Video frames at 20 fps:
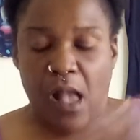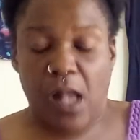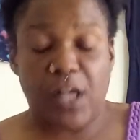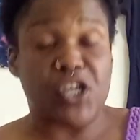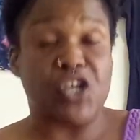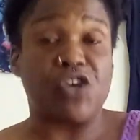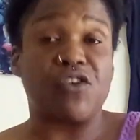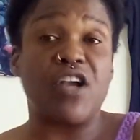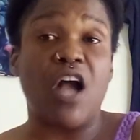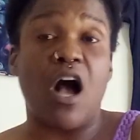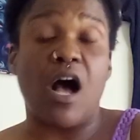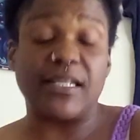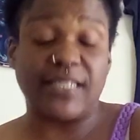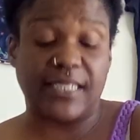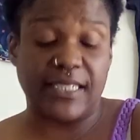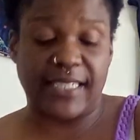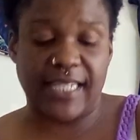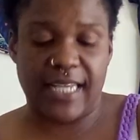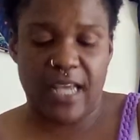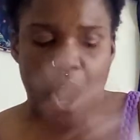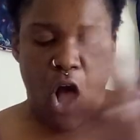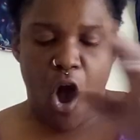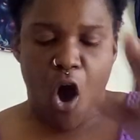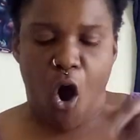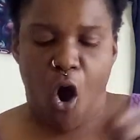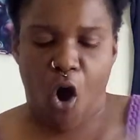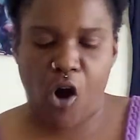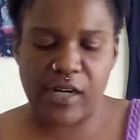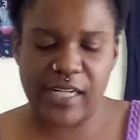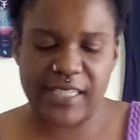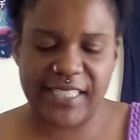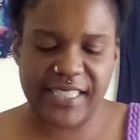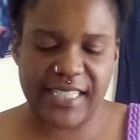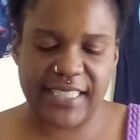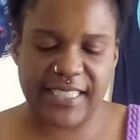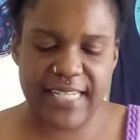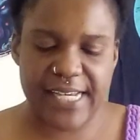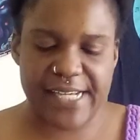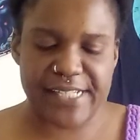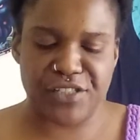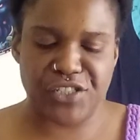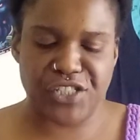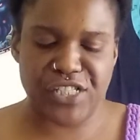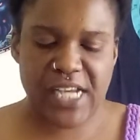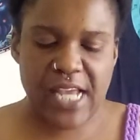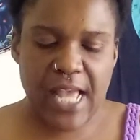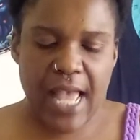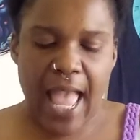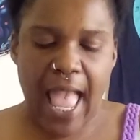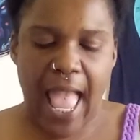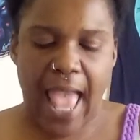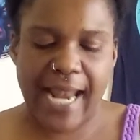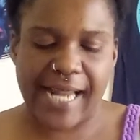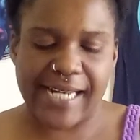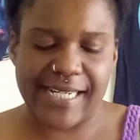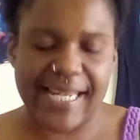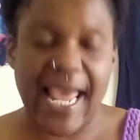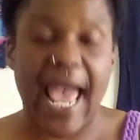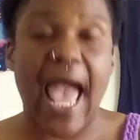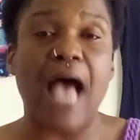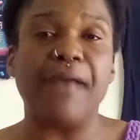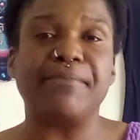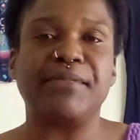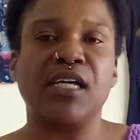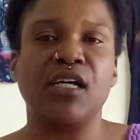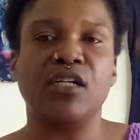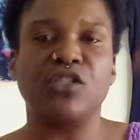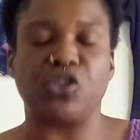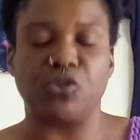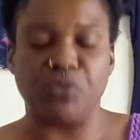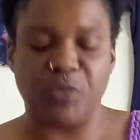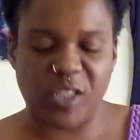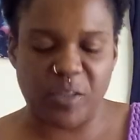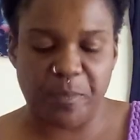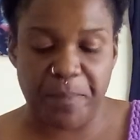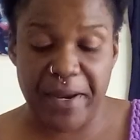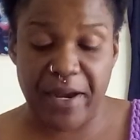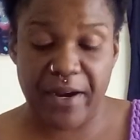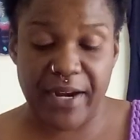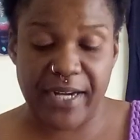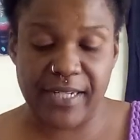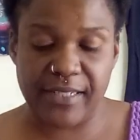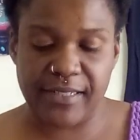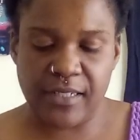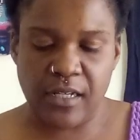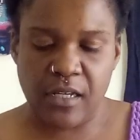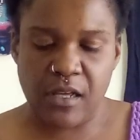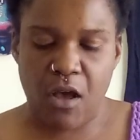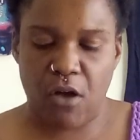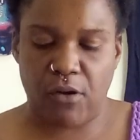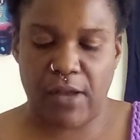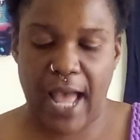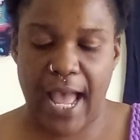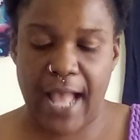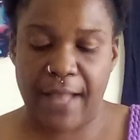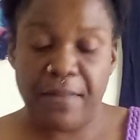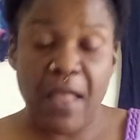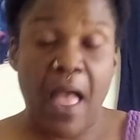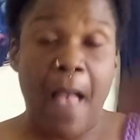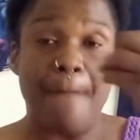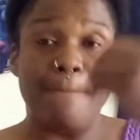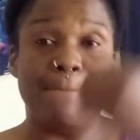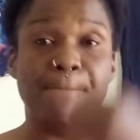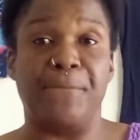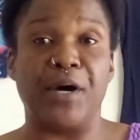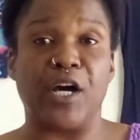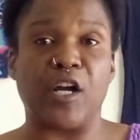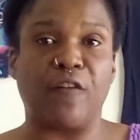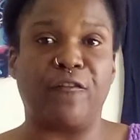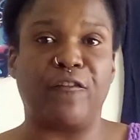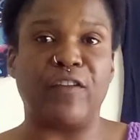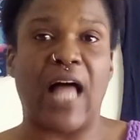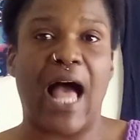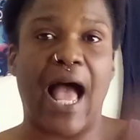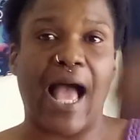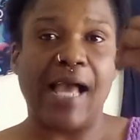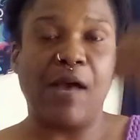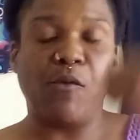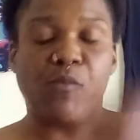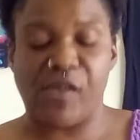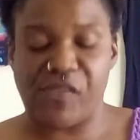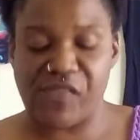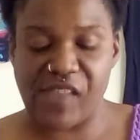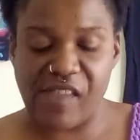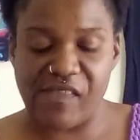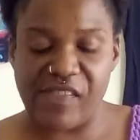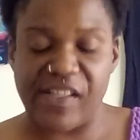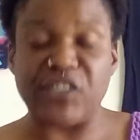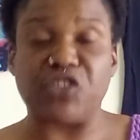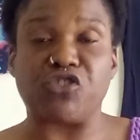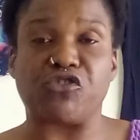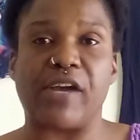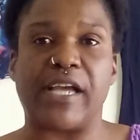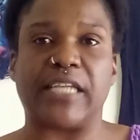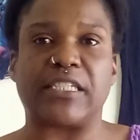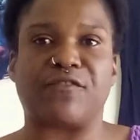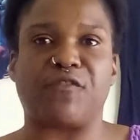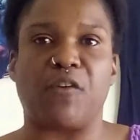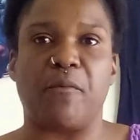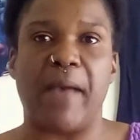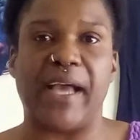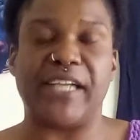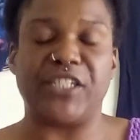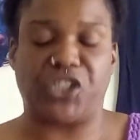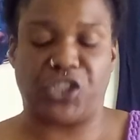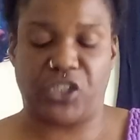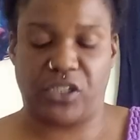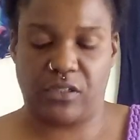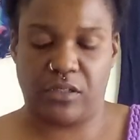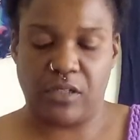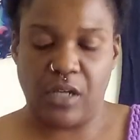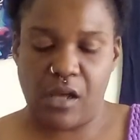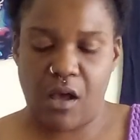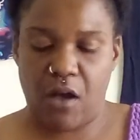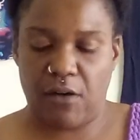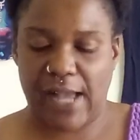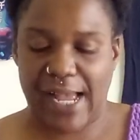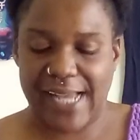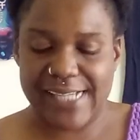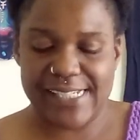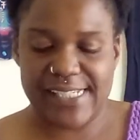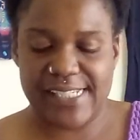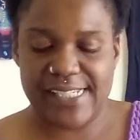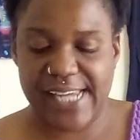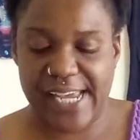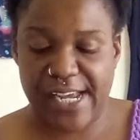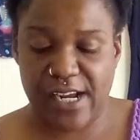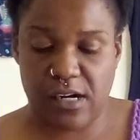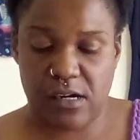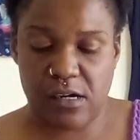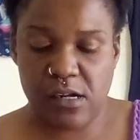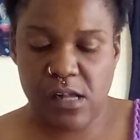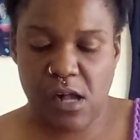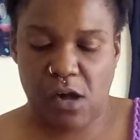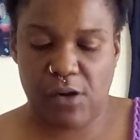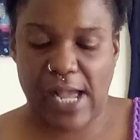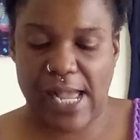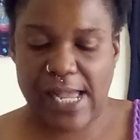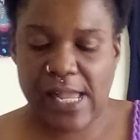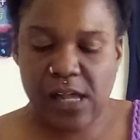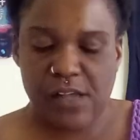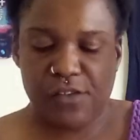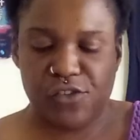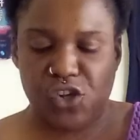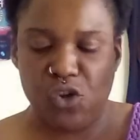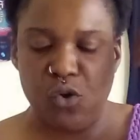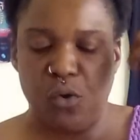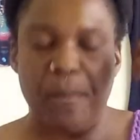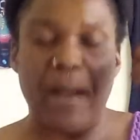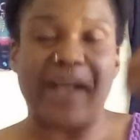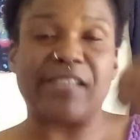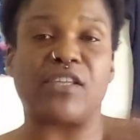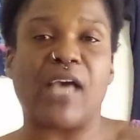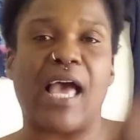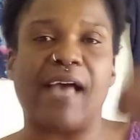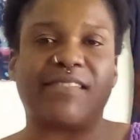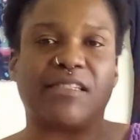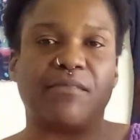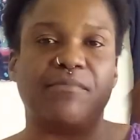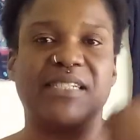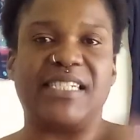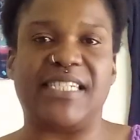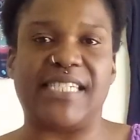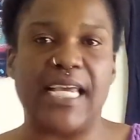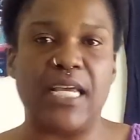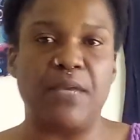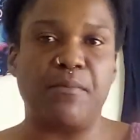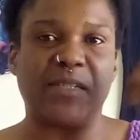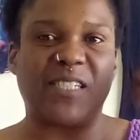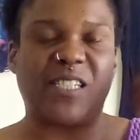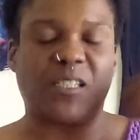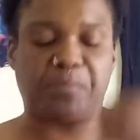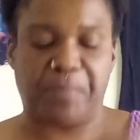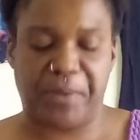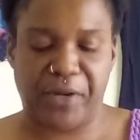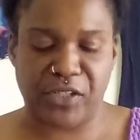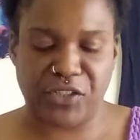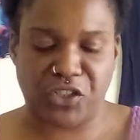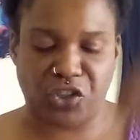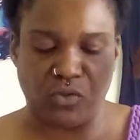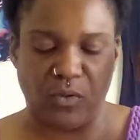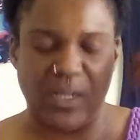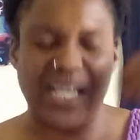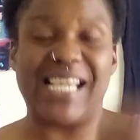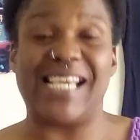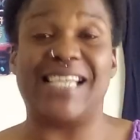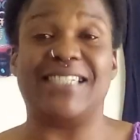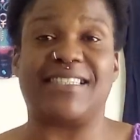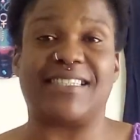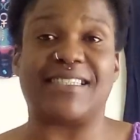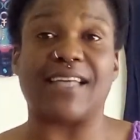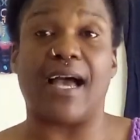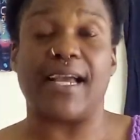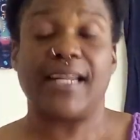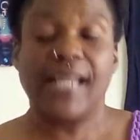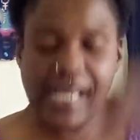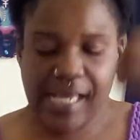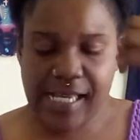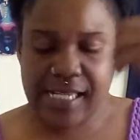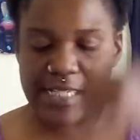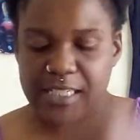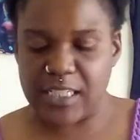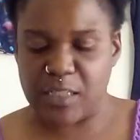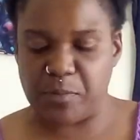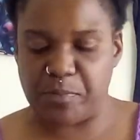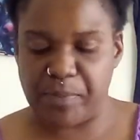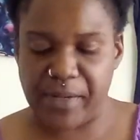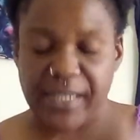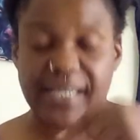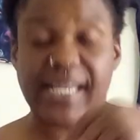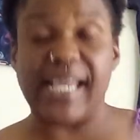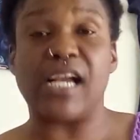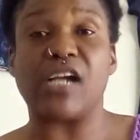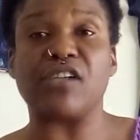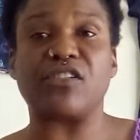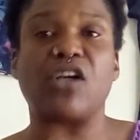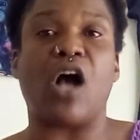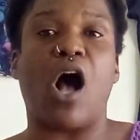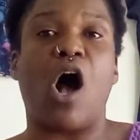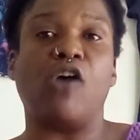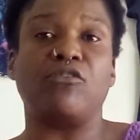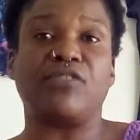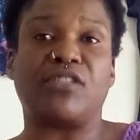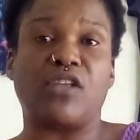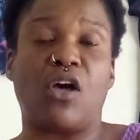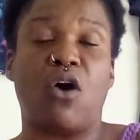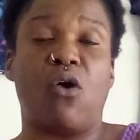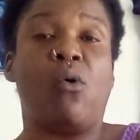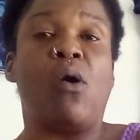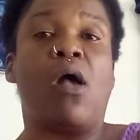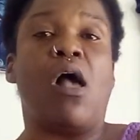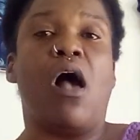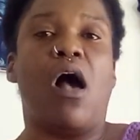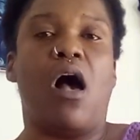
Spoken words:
curiosity. Harness this energy and adapt to Spirit, okay. Butterfly within this transformation. Okay, deer. Okay, you're about to have some deep spiritual insight. Deers are also